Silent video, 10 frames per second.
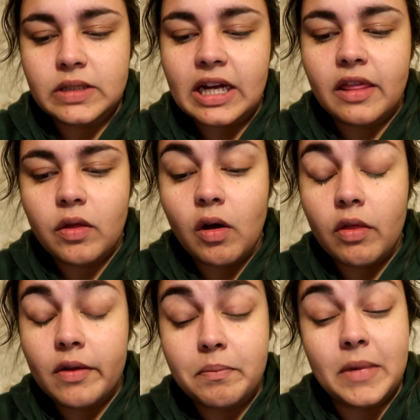I thought
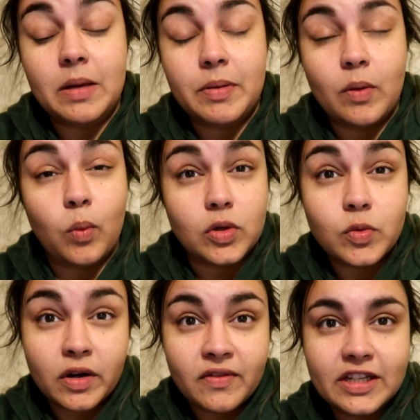that maybe it was
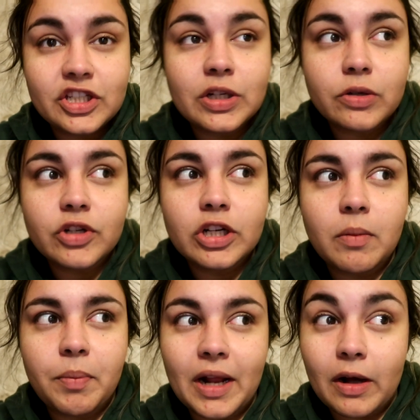one of his children,
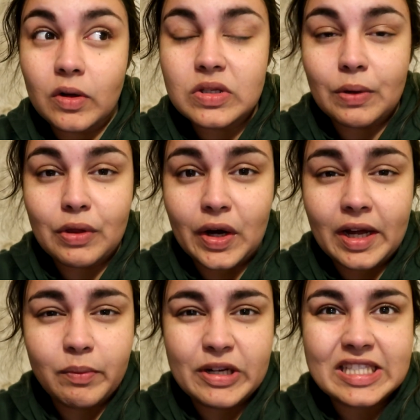but I also thought
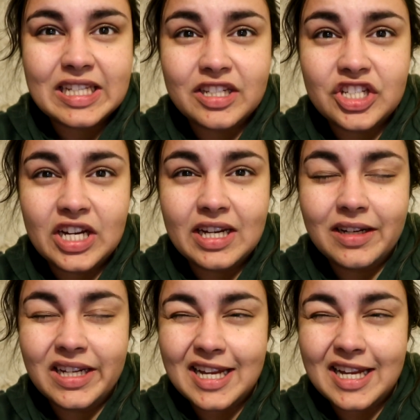it was Kashin,